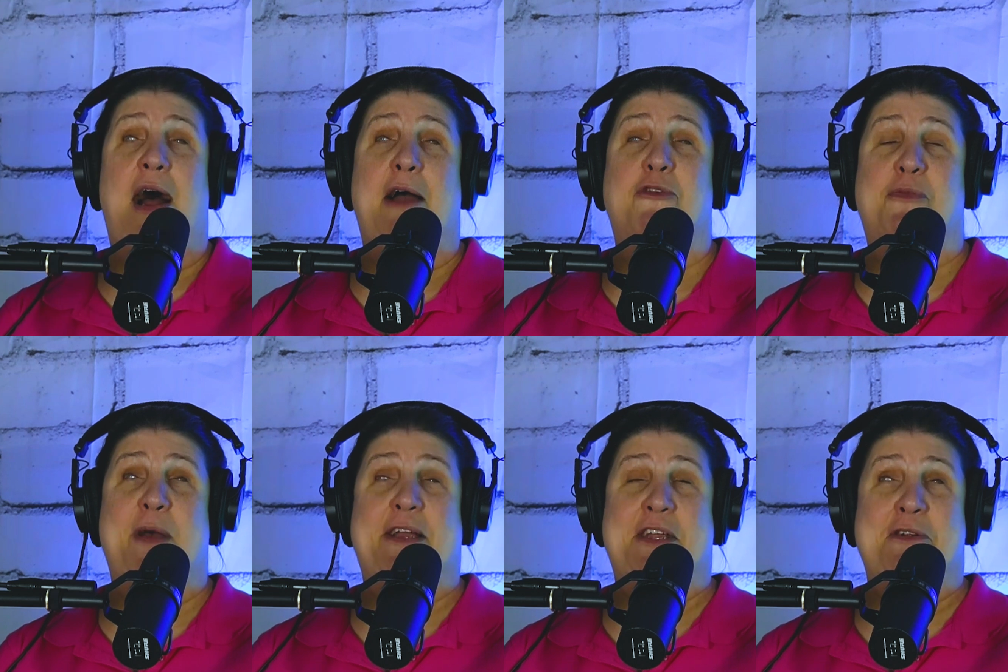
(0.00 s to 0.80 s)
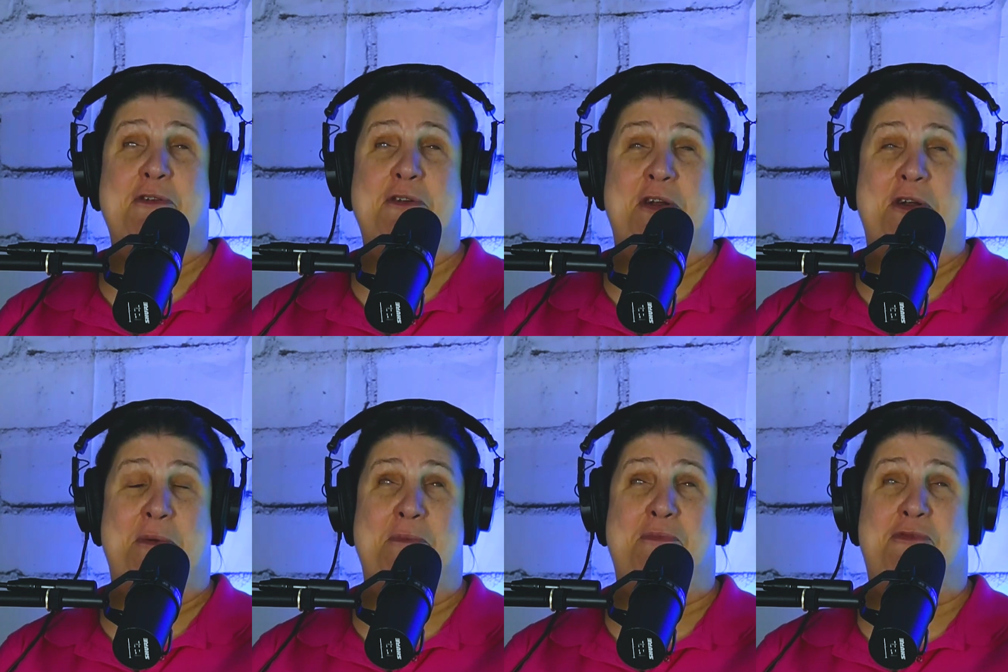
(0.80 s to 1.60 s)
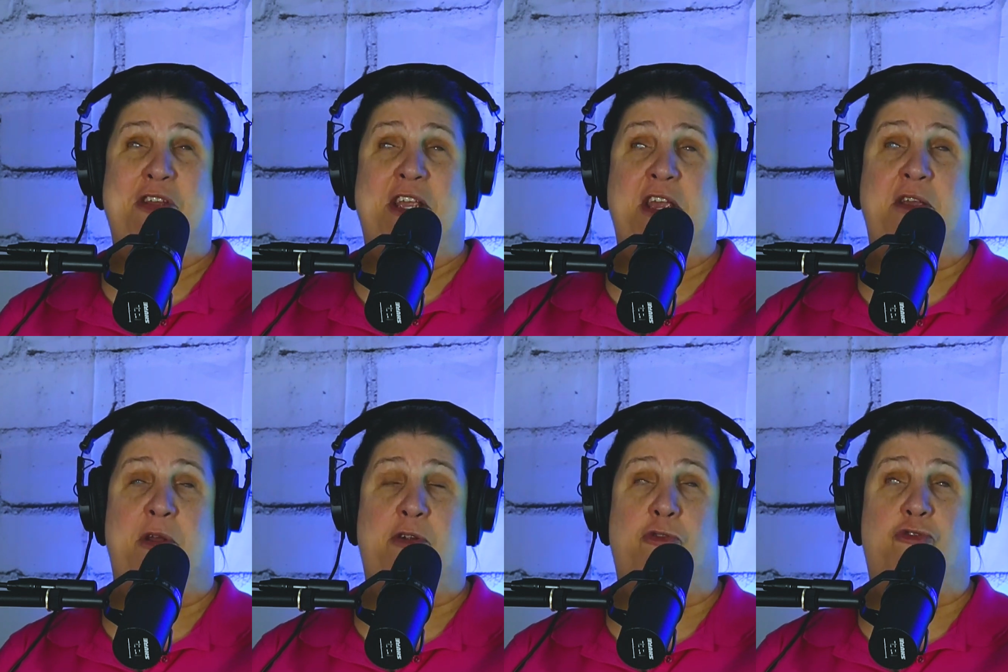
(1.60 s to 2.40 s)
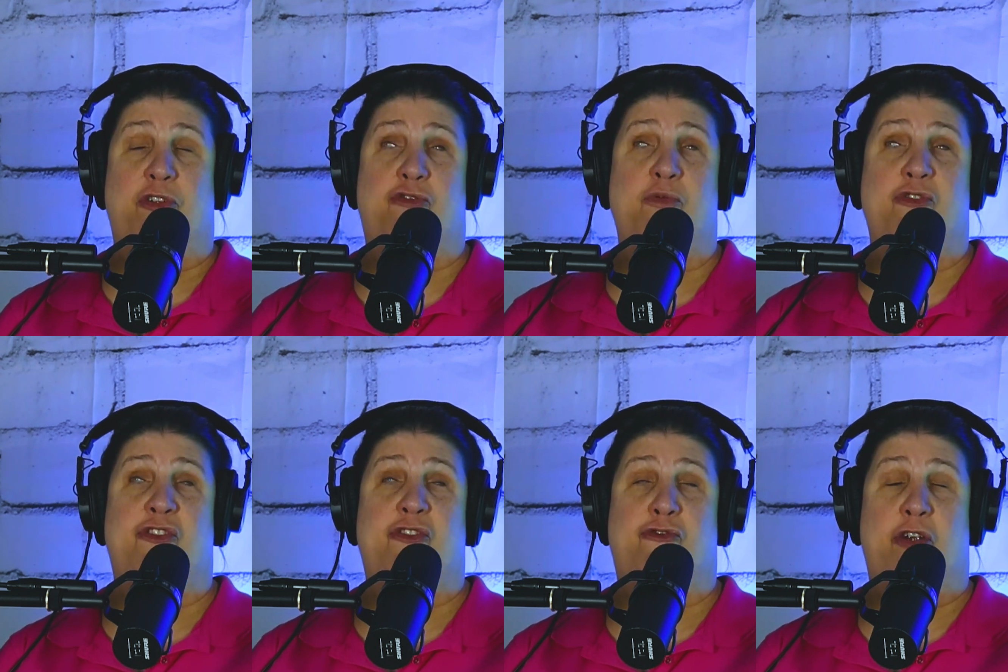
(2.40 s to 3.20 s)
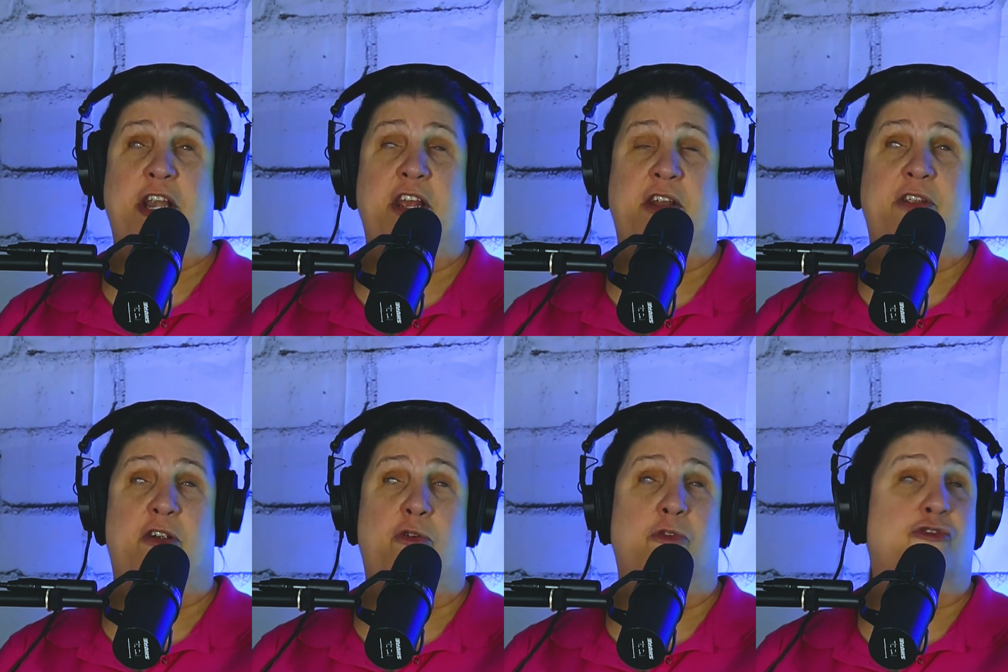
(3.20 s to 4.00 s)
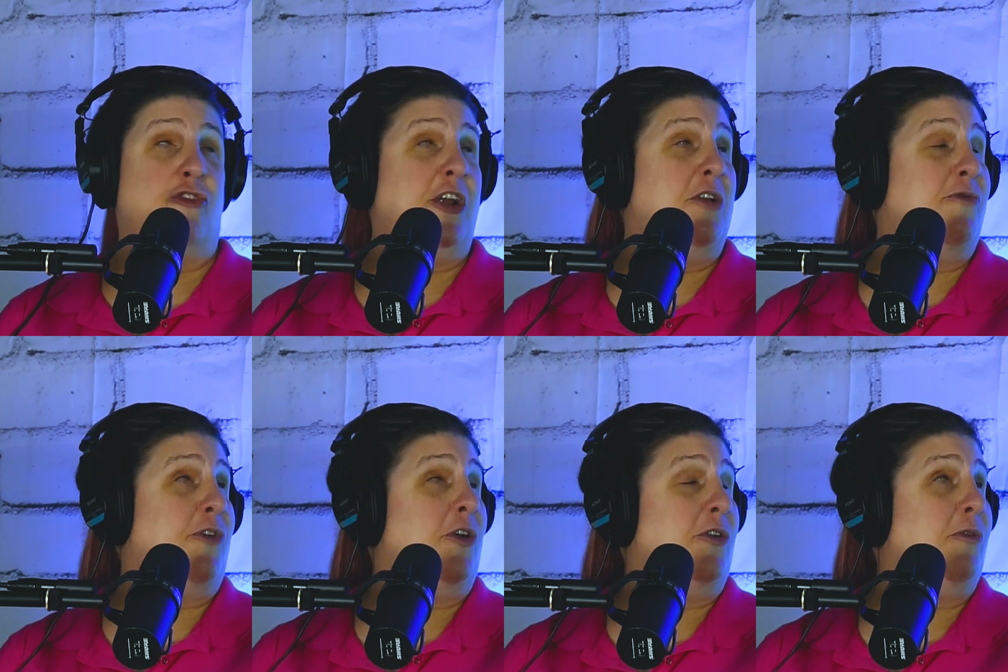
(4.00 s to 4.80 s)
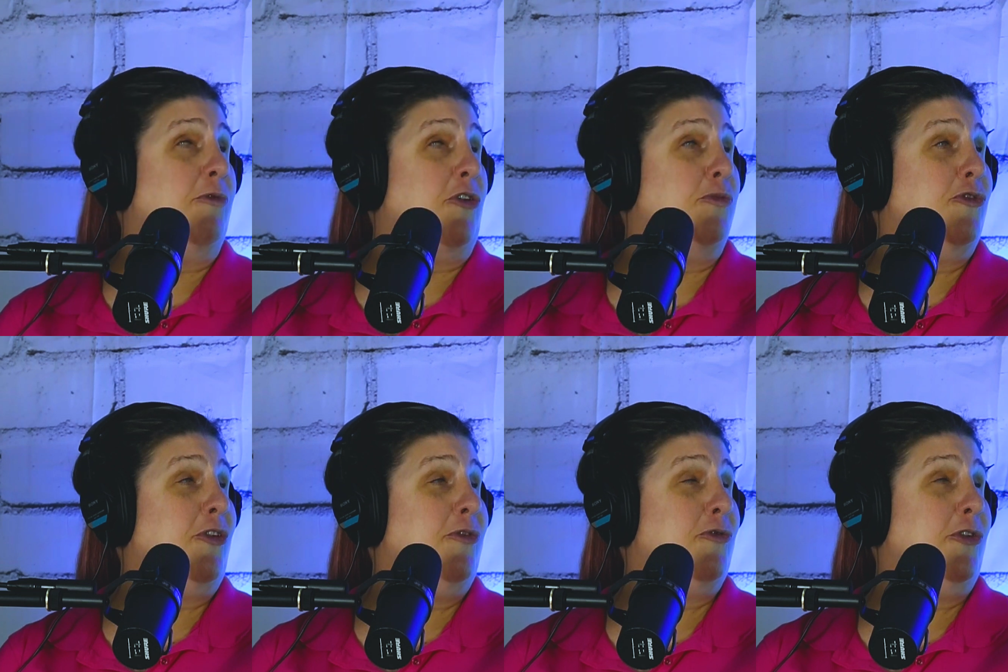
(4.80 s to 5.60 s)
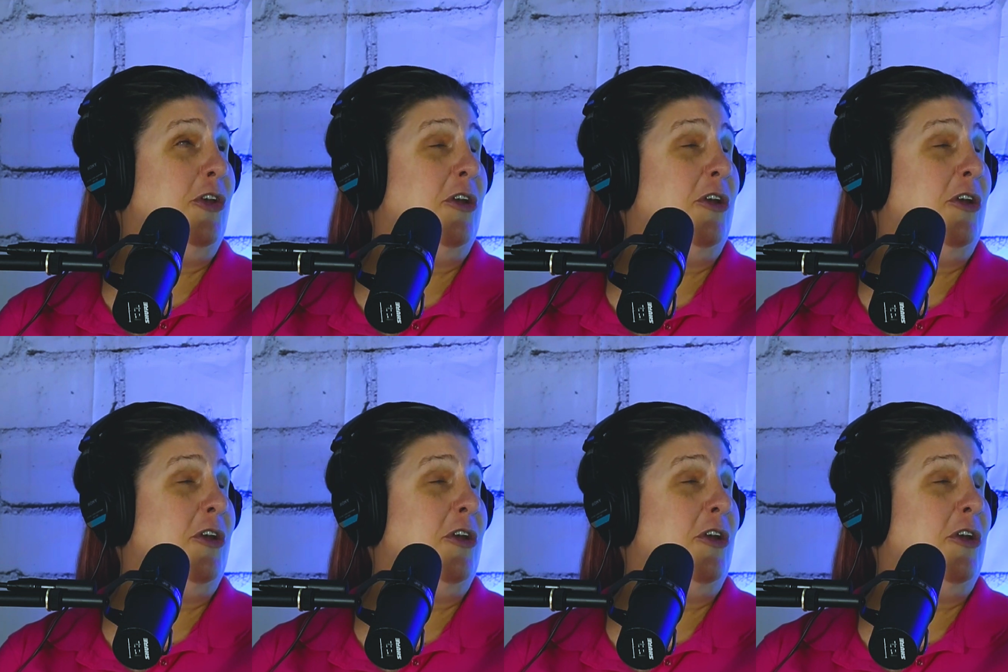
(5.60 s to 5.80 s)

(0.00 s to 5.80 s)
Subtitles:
I was back here taking medical transcription training, and Darryl was training for customer service. Was it